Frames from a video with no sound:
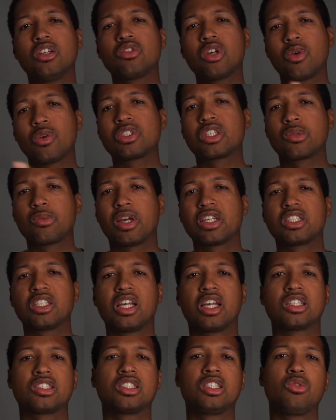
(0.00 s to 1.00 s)
So we sit back,
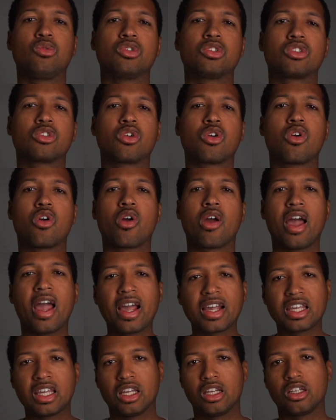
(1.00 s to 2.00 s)
relax, see what's
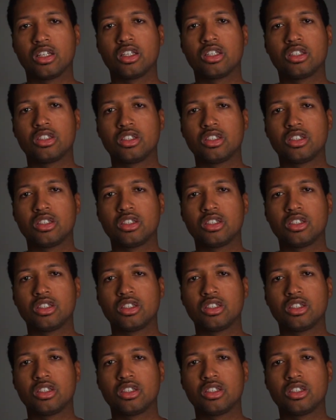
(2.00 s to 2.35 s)
cracking.